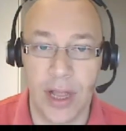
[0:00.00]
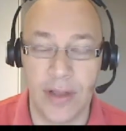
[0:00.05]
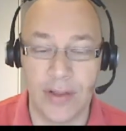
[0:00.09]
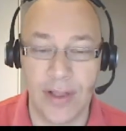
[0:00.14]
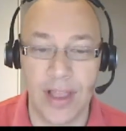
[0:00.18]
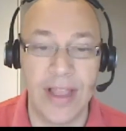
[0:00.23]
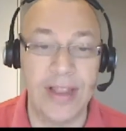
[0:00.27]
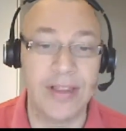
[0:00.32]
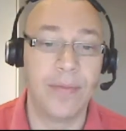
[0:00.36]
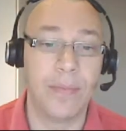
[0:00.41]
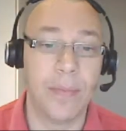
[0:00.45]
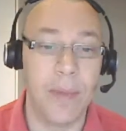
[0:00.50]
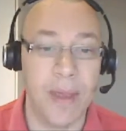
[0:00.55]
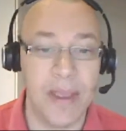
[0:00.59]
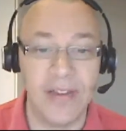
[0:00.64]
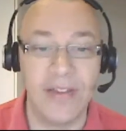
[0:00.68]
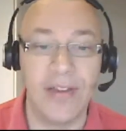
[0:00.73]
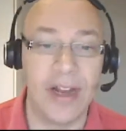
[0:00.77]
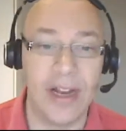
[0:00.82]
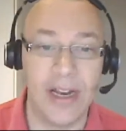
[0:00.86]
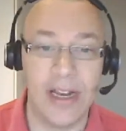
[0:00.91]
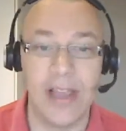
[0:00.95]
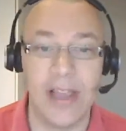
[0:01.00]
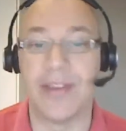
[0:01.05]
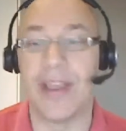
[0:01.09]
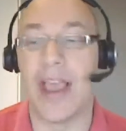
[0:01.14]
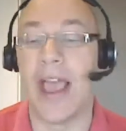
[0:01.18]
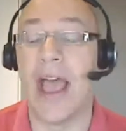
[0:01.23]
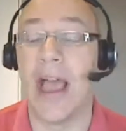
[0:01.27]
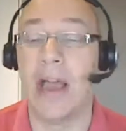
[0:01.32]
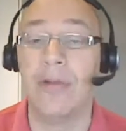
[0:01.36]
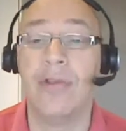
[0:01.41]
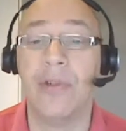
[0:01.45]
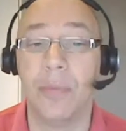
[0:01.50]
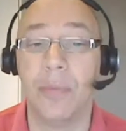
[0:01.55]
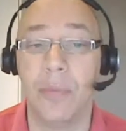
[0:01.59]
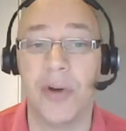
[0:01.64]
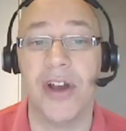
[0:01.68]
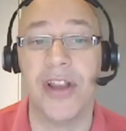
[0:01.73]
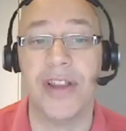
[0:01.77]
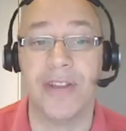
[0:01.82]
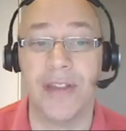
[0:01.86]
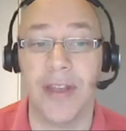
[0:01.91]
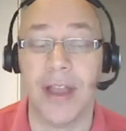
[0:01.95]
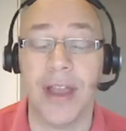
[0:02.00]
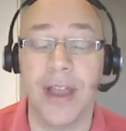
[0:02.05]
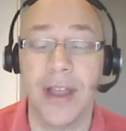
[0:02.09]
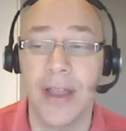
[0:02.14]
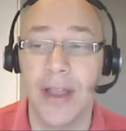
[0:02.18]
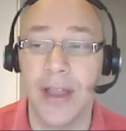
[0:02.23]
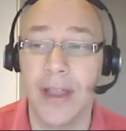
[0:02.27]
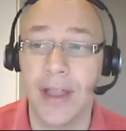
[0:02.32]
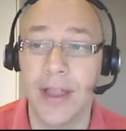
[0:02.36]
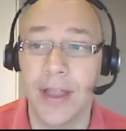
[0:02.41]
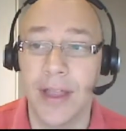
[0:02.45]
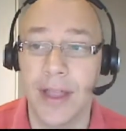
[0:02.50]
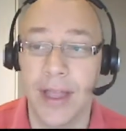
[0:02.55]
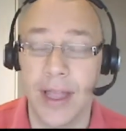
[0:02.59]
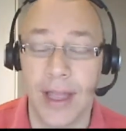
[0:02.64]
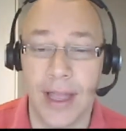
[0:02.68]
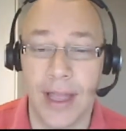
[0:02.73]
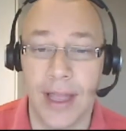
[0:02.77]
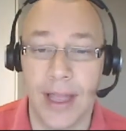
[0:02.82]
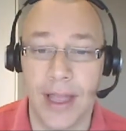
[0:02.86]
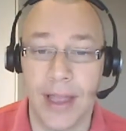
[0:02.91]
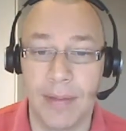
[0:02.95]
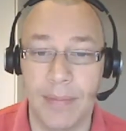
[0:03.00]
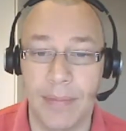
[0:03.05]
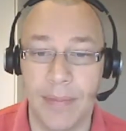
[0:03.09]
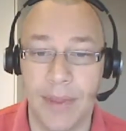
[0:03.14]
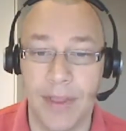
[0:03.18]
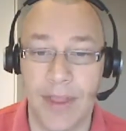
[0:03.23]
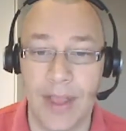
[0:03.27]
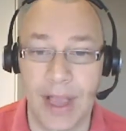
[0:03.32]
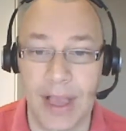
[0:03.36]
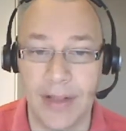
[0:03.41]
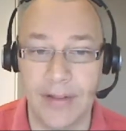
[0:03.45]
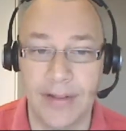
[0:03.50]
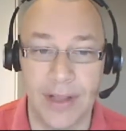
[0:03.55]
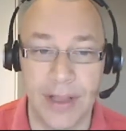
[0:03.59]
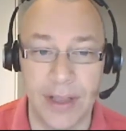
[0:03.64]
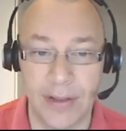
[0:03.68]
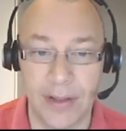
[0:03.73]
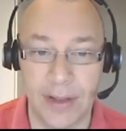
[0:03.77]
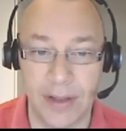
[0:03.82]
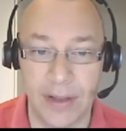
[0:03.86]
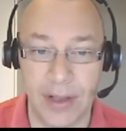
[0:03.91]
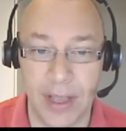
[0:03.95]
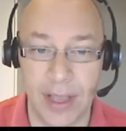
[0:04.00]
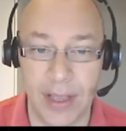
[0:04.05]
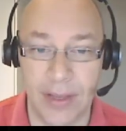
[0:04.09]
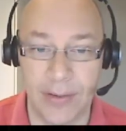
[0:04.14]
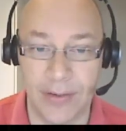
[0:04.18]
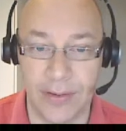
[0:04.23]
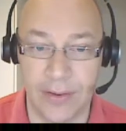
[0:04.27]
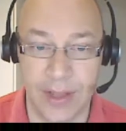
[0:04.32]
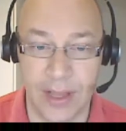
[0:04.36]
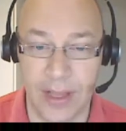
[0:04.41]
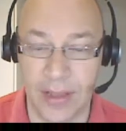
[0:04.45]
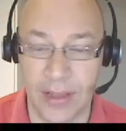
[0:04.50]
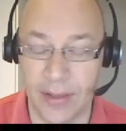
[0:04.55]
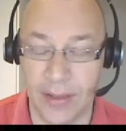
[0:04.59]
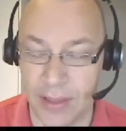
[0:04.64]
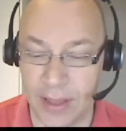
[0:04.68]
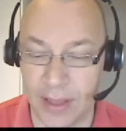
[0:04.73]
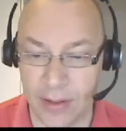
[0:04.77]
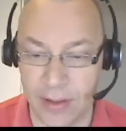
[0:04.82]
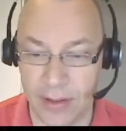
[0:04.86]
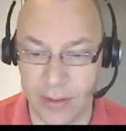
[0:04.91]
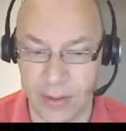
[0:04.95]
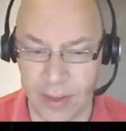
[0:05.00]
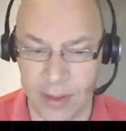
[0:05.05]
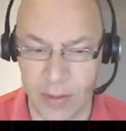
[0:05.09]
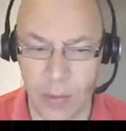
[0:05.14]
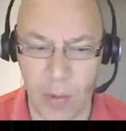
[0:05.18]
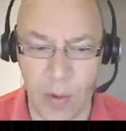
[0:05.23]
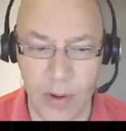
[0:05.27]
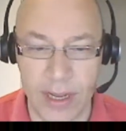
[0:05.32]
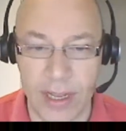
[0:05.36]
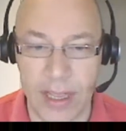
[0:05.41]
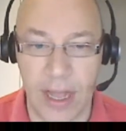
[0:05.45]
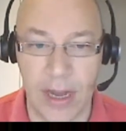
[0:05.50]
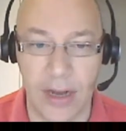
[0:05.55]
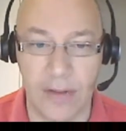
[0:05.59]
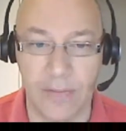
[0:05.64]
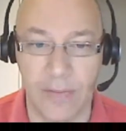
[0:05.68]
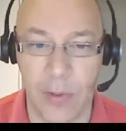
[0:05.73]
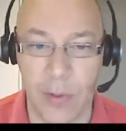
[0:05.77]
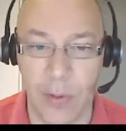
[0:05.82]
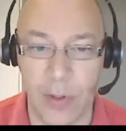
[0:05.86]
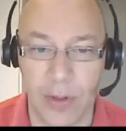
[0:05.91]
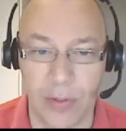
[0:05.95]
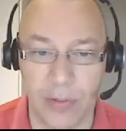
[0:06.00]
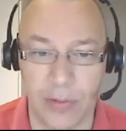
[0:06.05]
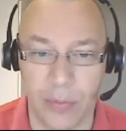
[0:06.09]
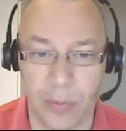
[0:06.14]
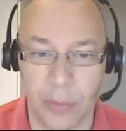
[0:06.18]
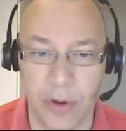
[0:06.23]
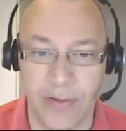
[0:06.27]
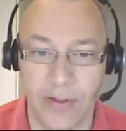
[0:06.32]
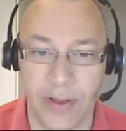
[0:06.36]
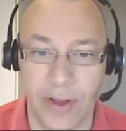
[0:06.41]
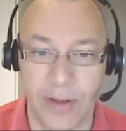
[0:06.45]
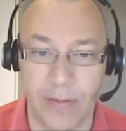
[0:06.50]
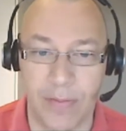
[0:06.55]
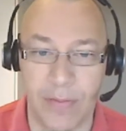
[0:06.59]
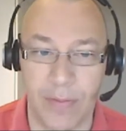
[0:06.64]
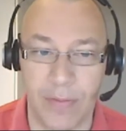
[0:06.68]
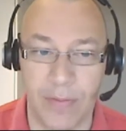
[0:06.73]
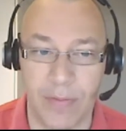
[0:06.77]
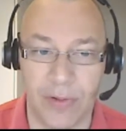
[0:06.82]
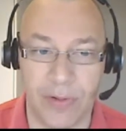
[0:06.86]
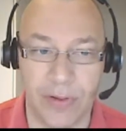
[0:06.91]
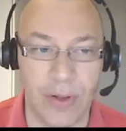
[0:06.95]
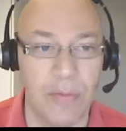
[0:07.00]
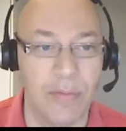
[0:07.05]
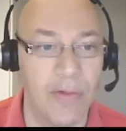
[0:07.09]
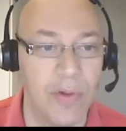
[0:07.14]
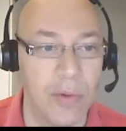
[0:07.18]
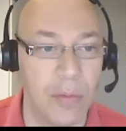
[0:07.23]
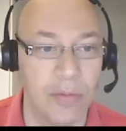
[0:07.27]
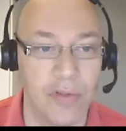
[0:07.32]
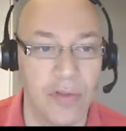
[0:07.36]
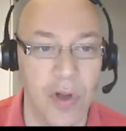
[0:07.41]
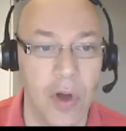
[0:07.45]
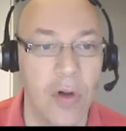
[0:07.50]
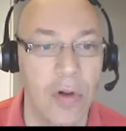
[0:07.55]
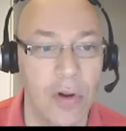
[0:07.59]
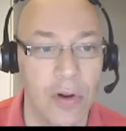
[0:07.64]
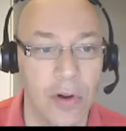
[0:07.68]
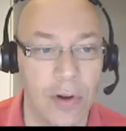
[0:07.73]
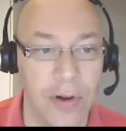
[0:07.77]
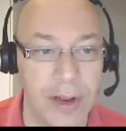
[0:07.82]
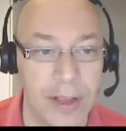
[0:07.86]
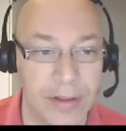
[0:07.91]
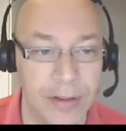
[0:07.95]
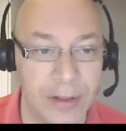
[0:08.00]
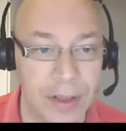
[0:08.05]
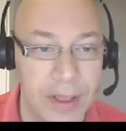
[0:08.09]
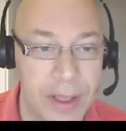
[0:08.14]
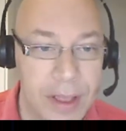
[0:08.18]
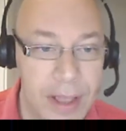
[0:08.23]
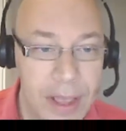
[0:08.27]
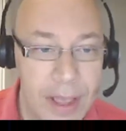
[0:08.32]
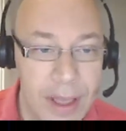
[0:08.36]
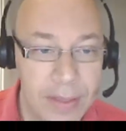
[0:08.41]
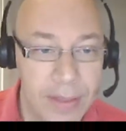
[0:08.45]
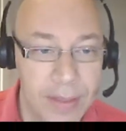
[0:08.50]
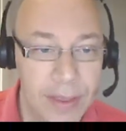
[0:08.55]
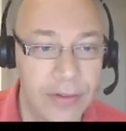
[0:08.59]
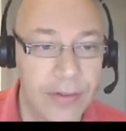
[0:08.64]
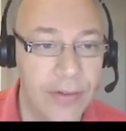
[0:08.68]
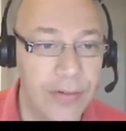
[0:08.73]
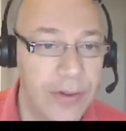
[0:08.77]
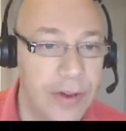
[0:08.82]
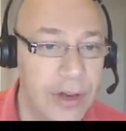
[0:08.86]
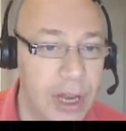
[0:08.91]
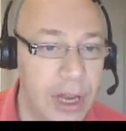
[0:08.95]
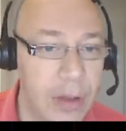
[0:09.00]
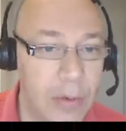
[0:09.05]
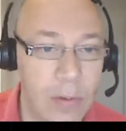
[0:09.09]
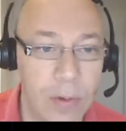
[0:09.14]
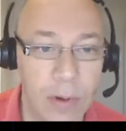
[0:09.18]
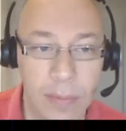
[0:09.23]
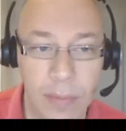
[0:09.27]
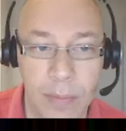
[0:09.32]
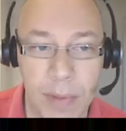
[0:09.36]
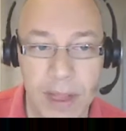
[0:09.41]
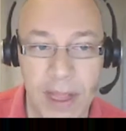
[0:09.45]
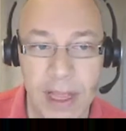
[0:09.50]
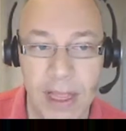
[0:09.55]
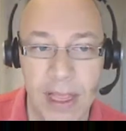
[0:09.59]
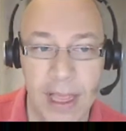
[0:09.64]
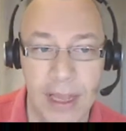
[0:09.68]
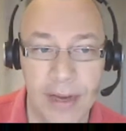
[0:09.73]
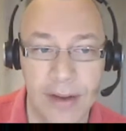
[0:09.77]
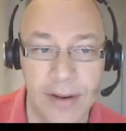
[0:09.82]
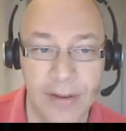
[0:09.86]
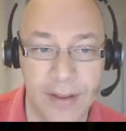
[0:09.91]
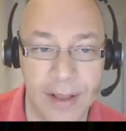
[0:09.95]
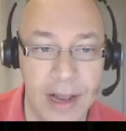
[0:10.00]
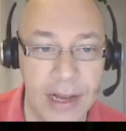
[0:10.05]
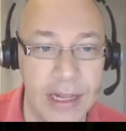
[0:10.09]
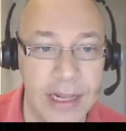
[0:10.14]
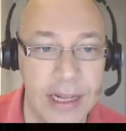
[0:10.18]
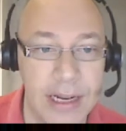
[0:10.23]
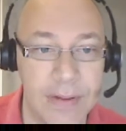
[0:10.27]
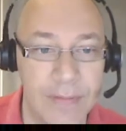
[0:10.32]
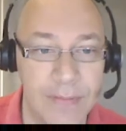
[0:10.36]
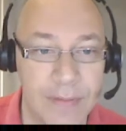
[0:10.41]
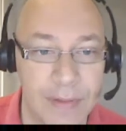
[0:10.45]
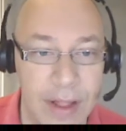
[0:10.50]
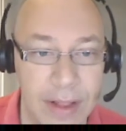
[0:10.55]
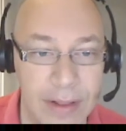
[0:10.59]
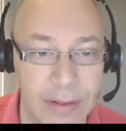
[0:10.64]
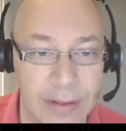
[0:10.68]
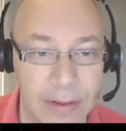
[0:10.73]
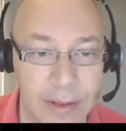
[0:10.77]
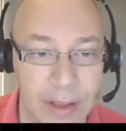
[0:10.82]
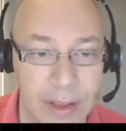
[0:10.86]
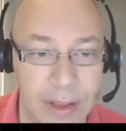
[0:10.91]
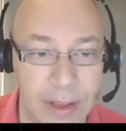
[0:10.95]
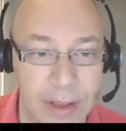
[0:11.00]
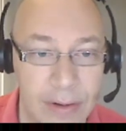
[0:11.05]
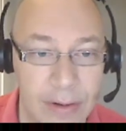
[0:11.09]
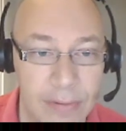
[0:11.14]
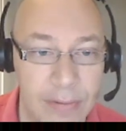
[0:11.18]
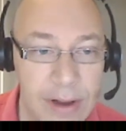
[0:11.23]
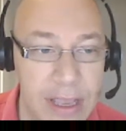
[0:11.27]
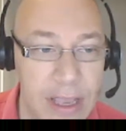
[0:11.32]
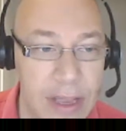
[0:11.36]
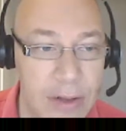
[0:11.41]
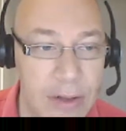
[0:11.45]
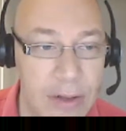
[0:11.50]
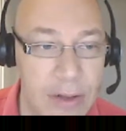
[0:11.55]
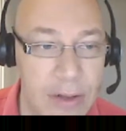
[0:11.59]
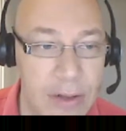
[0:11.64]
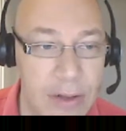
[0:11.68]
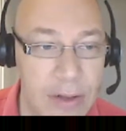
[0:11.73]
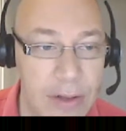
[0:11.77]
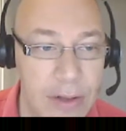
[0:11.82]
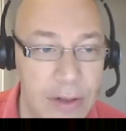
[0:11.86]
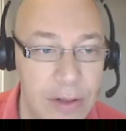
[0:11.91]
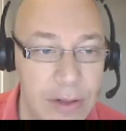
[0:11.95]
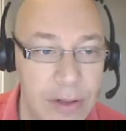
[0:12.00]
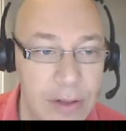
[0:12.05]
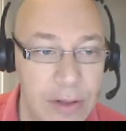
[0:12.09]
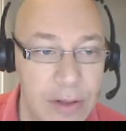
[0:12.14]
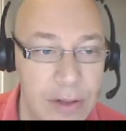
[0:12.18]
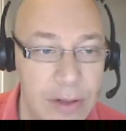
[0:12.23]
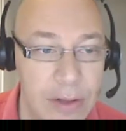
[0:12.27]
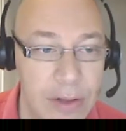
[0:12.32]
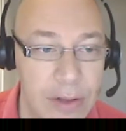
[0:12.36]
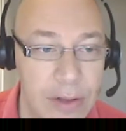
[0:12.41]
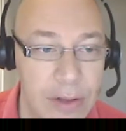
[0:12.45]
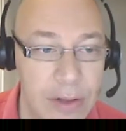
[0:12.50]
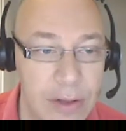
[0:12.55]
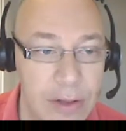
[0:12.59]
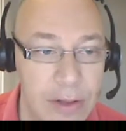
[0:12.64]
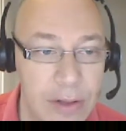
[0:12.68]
It's basically as a house printer. The idea is that the one in California was printing from some form of concrete. This is a new one by an Italian inventor, Enrico Dini,